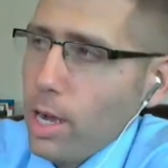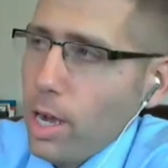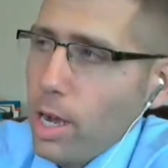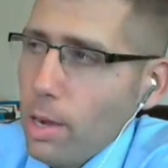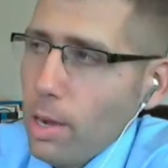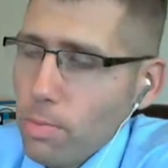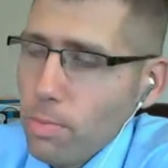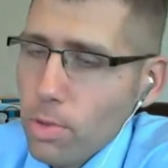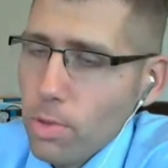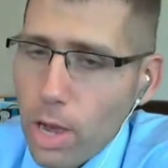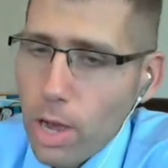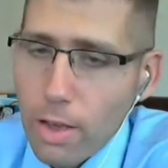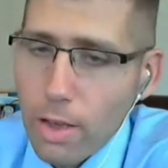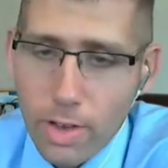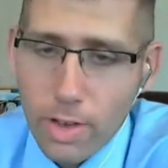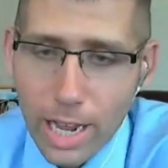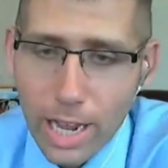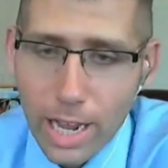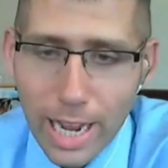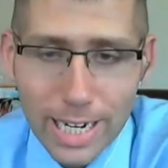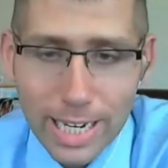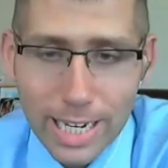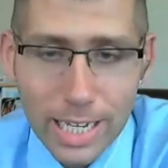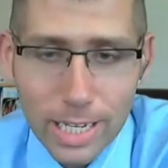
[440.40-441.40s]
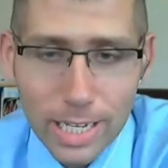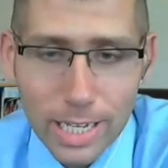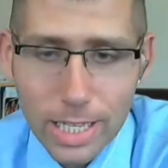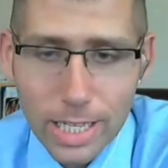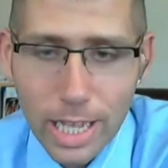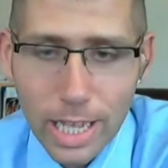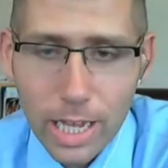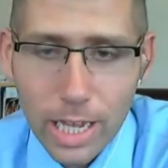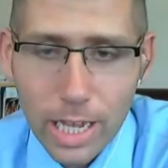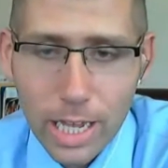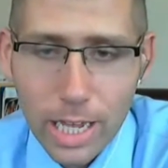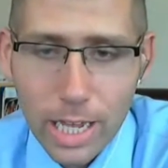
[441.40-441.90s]
I've got
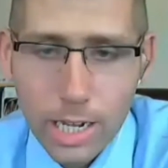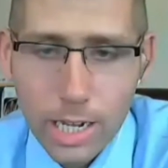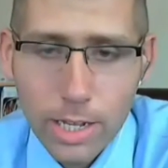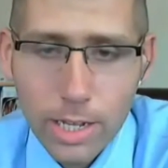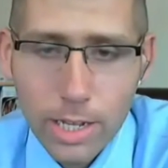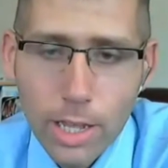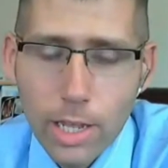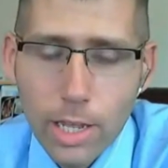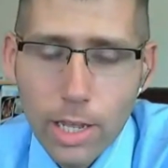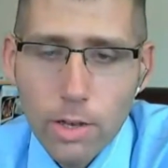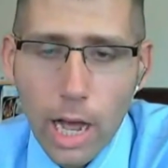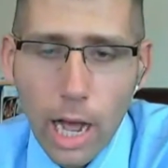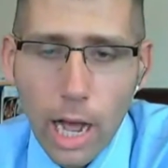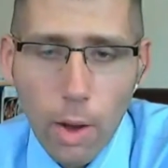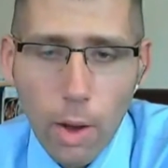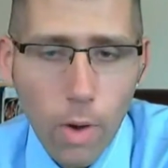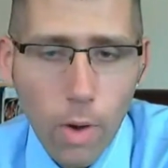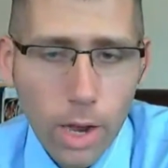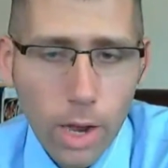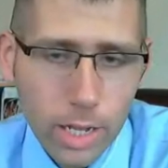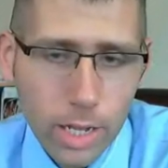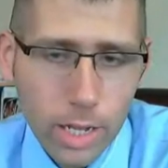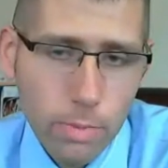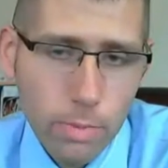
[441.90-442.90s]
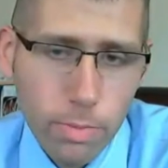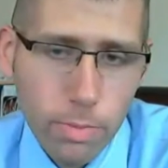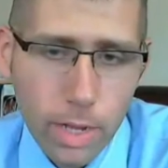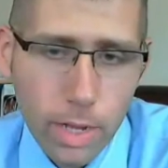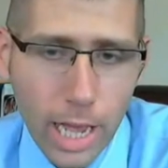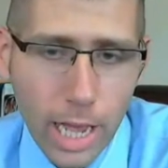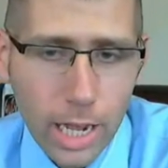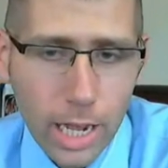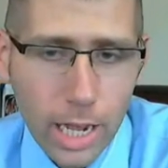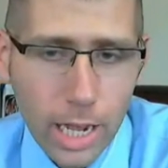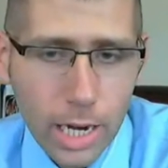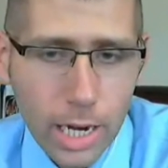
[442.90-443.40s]
ideas that, I want to
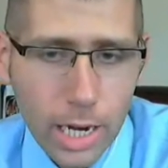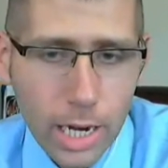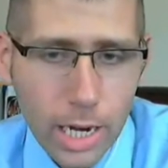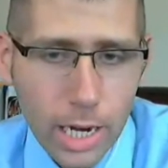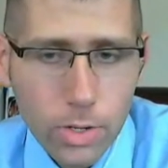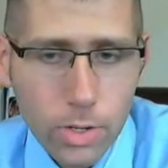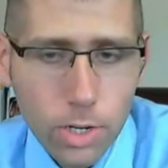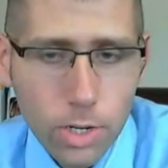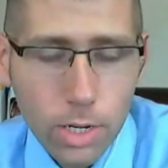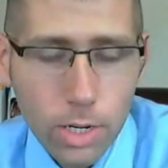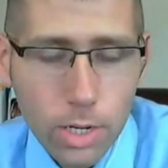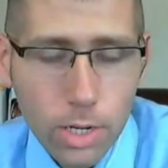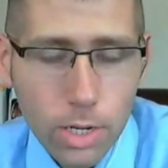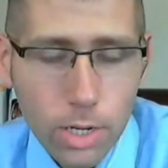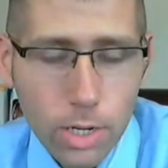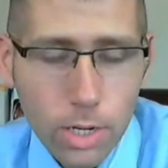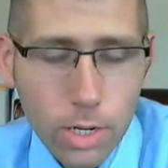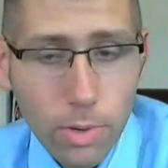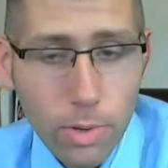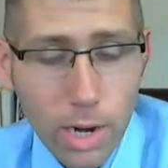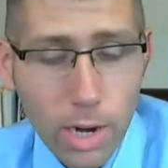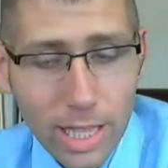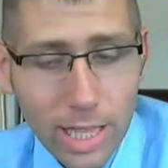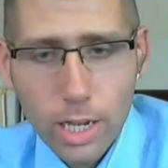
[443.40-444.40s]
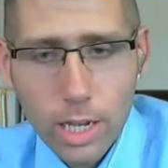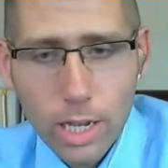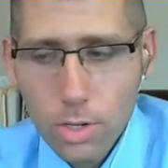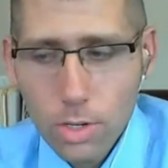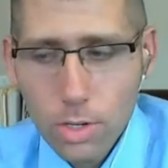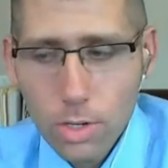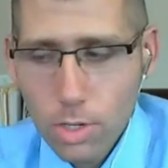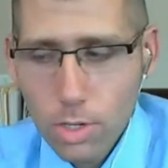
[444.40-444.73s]
implement how to do it. But I think you're right.